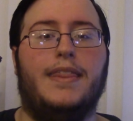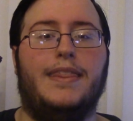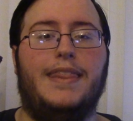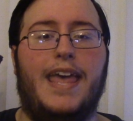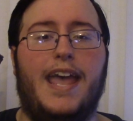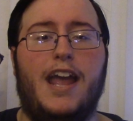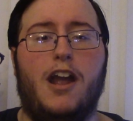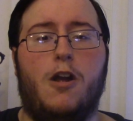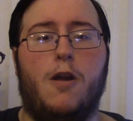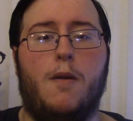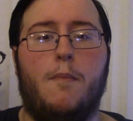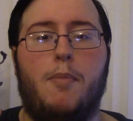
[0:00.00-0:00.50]

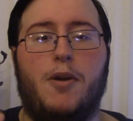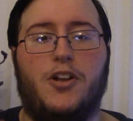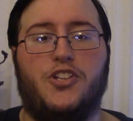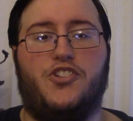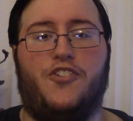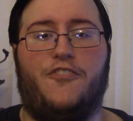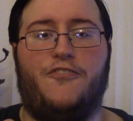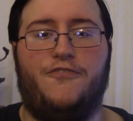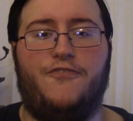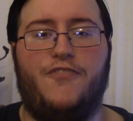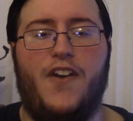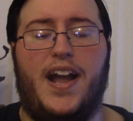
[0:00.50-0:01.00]
They're a
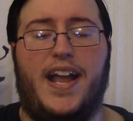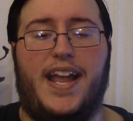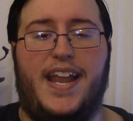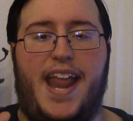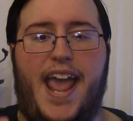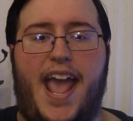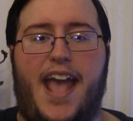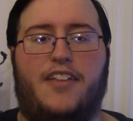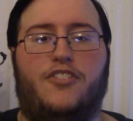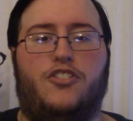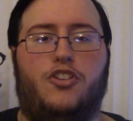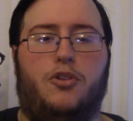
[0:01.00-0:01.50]
bunch of fucking
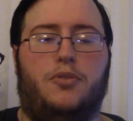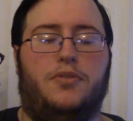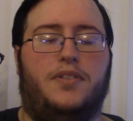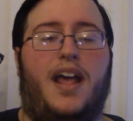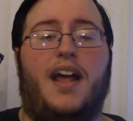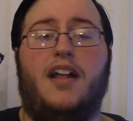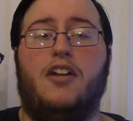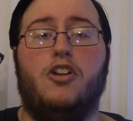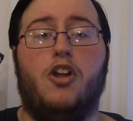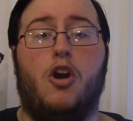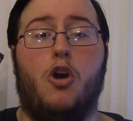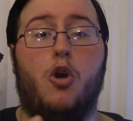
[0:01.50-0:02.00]
assholes.
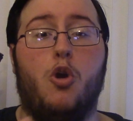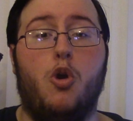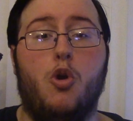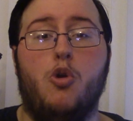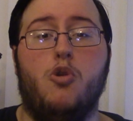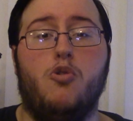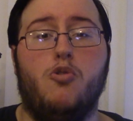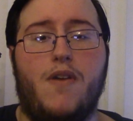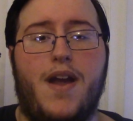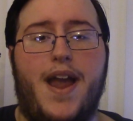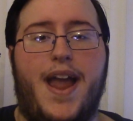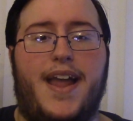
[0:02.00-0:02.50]
I don't know
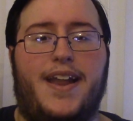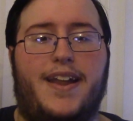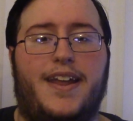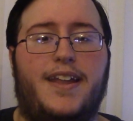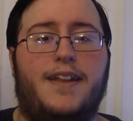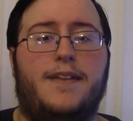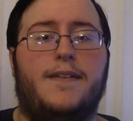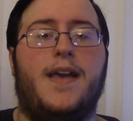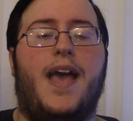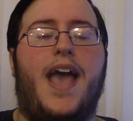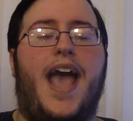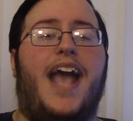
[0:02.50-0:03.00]
who ran
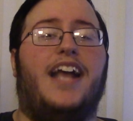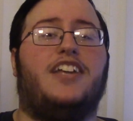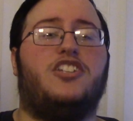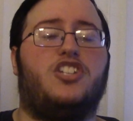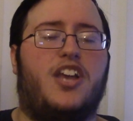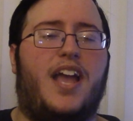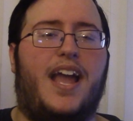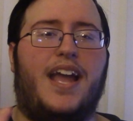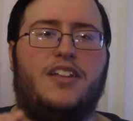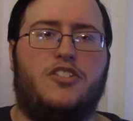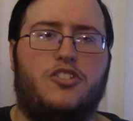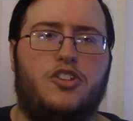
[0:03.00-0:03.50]
it.
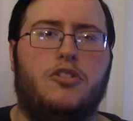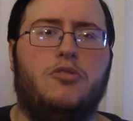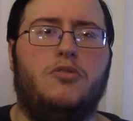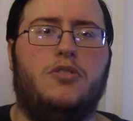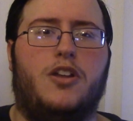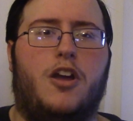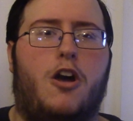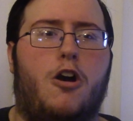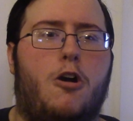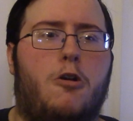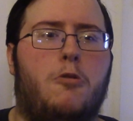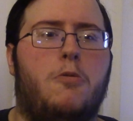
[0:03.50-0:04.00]
Actually, I do
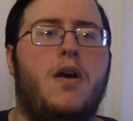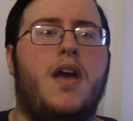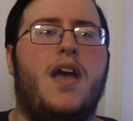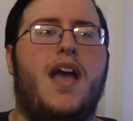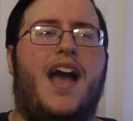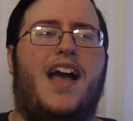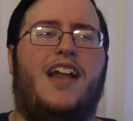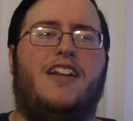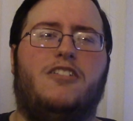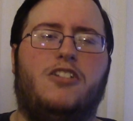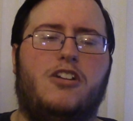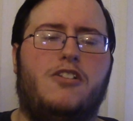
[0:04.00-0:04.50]
know.
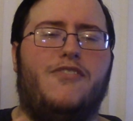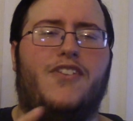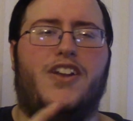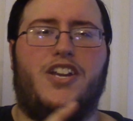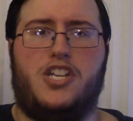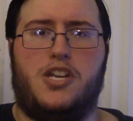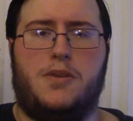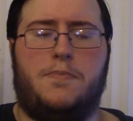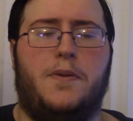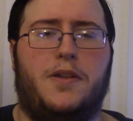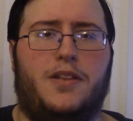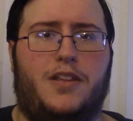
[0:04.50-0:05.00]
I don't know if I
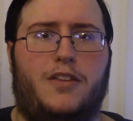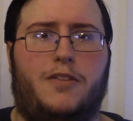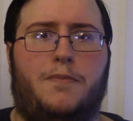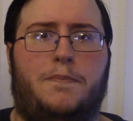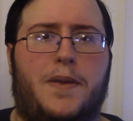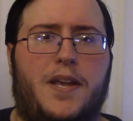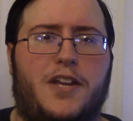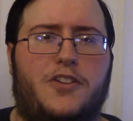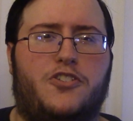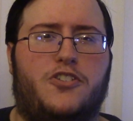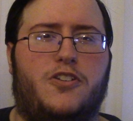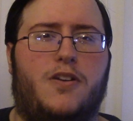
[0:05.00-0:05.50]
should put this
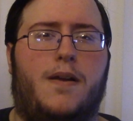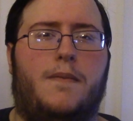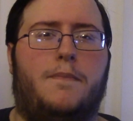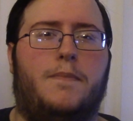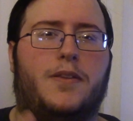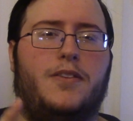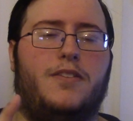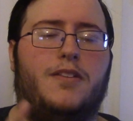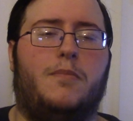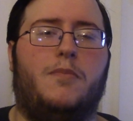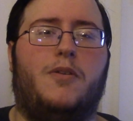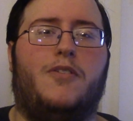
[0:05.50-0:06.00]
picture up,
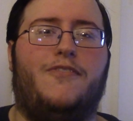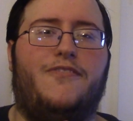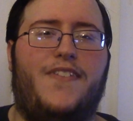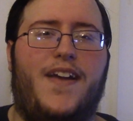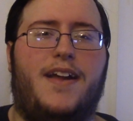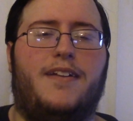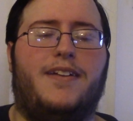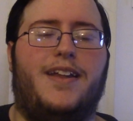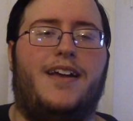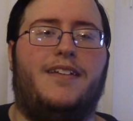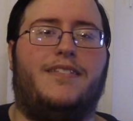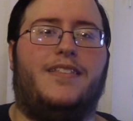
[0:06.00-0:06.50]
but someone
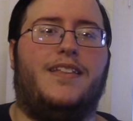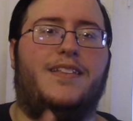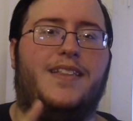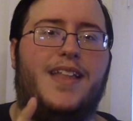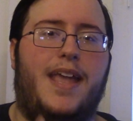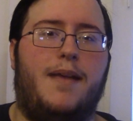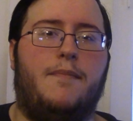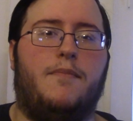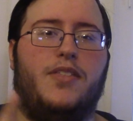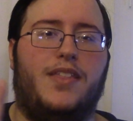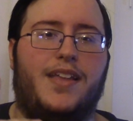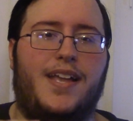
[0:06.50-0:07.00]
found out the
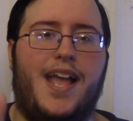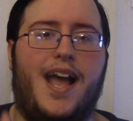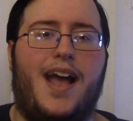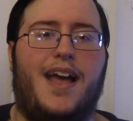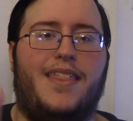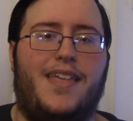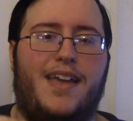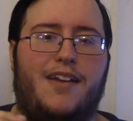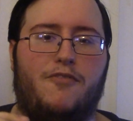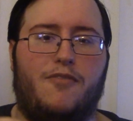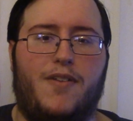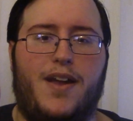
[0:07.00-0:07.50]
name of the
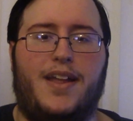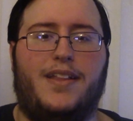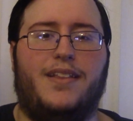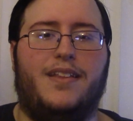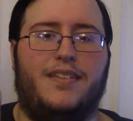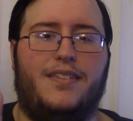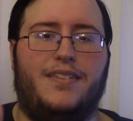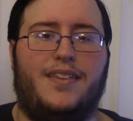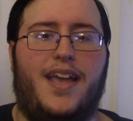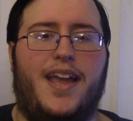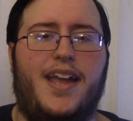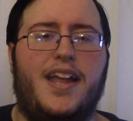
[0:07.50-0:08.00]
guy that ran
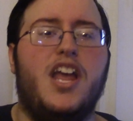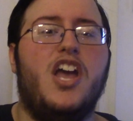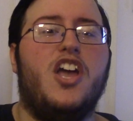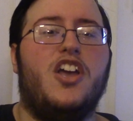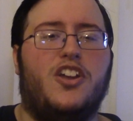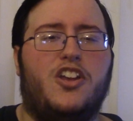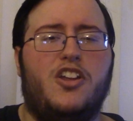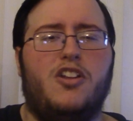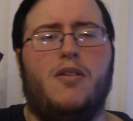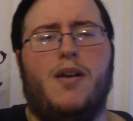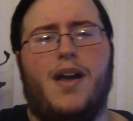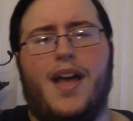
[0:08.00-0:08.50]
the site.
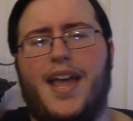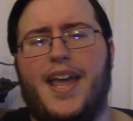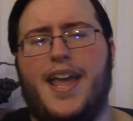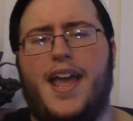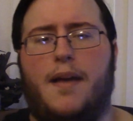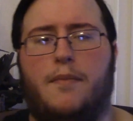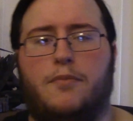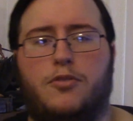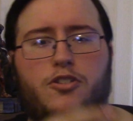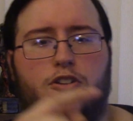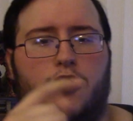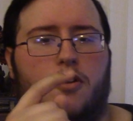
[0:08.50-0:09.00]
You know I
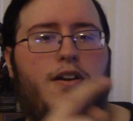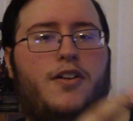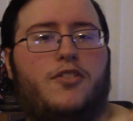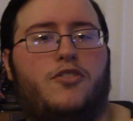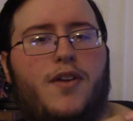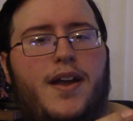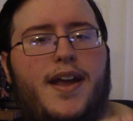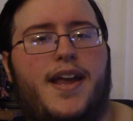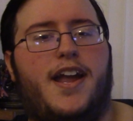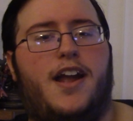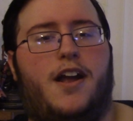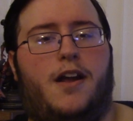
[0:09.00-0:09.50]
am. Screw it.
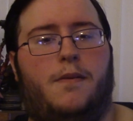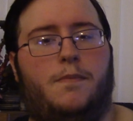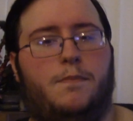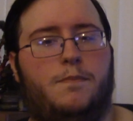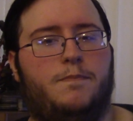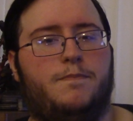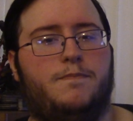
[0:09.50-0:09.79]
It's right here.